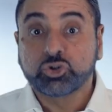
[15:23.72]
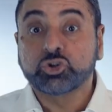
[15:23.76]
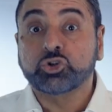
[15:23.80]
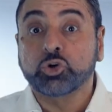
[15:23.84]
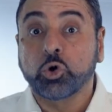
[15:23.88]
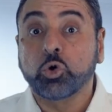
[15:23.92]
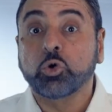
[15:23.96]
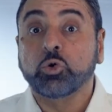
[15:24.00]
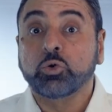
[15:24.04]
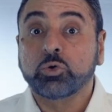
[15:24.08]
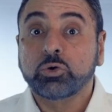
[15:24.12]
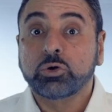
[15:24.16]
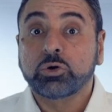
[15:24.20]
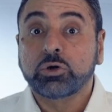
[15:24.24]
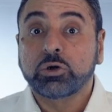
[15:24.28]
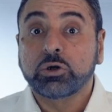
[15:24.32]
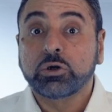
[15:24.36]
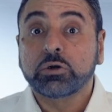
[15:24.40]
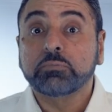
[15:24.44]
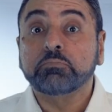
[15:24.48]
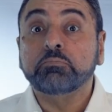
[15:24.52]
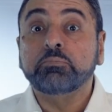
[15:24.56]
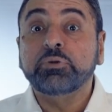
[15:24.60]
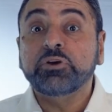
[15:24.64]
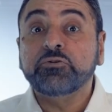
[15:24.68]
So,
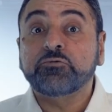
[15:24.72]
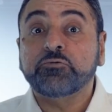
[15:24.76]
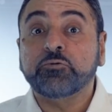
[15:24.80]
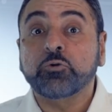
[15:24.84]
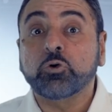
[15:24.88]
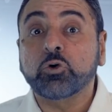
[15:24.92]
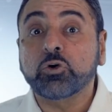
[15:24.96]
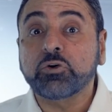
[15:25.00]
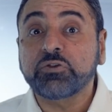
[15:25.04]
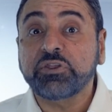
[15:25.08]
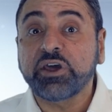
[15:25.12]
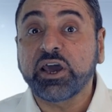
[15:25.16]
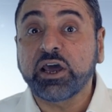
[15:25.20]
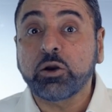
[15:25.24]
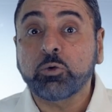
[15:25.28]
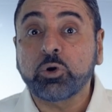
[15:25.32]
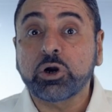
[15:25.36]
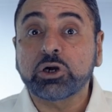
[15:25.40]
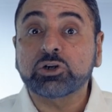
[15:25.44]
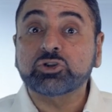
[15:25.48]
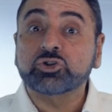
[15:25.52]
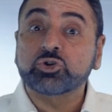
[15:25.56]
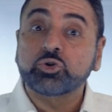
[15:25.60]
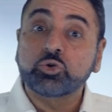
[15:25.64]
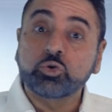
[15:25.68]
before there
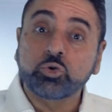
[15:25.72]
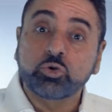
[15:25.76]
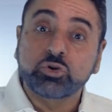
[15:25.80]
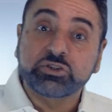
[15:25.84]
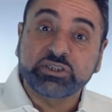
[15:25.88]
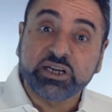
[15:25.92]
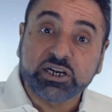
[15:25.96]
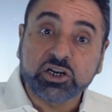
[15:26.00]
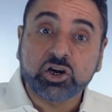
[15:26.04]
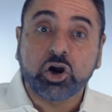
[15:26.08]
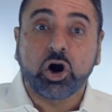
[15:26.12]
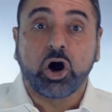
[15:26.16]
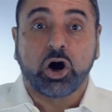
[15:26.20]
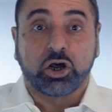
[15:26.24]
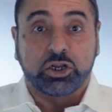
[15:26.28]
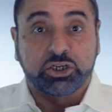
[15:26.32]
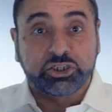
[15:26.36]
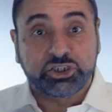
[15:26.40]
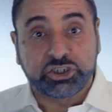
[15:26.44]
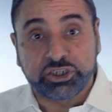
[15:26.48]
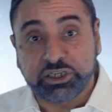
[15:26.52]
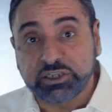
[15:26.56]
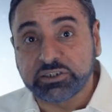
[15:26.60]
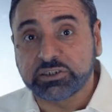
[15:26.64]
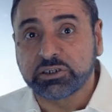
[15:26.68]
were schools and
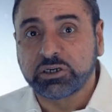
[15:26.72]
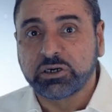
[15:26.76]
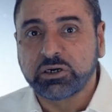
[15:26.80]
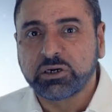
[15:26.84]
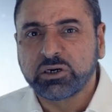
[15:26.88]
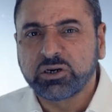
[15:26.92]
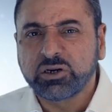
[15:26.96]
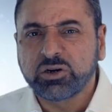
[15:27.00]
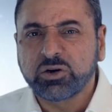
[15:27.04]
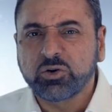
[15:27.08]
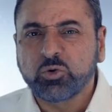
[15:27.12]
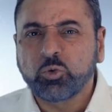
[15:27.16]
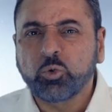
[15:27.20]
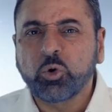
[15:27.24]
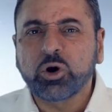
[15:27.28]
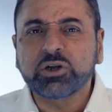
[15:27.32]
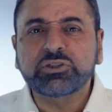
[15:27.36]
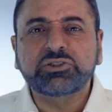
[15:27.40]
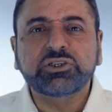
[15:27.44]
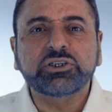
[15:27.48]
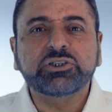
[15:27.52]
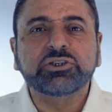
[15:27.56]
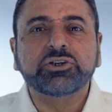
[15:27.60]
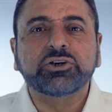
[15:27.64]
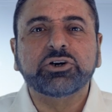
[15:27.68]
colleges,
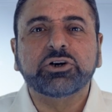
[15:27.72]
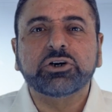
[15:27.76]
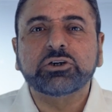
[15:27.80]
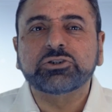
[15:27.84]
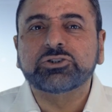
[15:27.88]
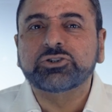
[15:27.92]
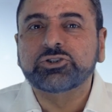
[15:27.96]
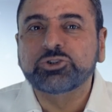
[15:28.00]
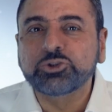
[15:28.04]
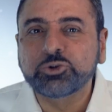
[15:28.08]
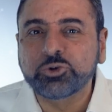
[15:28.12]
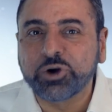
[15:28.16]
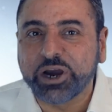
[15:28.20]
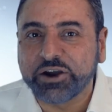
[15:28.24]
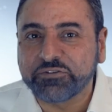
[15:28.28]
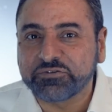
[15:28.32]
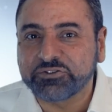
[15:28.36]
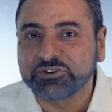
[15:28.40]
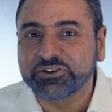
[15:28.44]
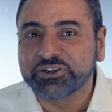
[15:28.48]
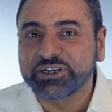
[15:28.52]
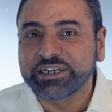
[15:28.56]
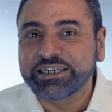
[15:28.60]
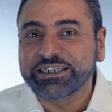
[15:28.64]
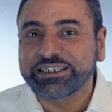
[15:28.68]
what did girls do
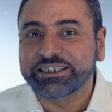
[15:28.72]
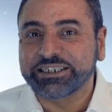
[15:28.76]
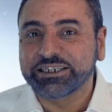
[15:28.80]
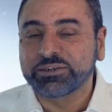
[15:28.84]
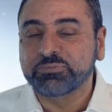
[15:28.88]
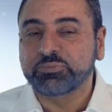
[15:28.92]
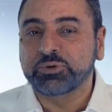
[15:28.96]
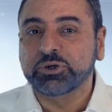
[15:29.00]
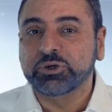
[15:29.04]
after reaching